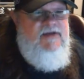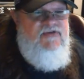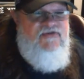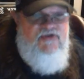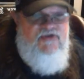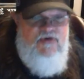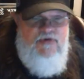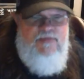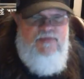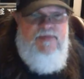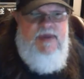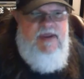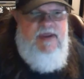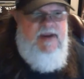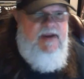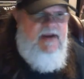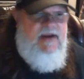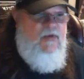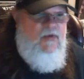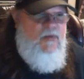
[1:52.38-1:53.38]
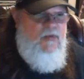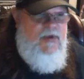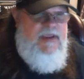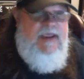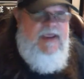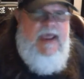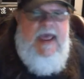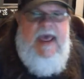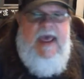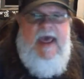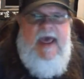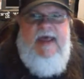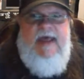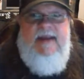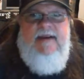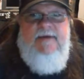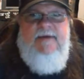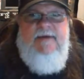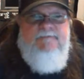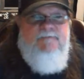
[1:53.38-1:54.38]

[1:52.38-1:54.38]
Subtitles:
Zoom meeting that we had.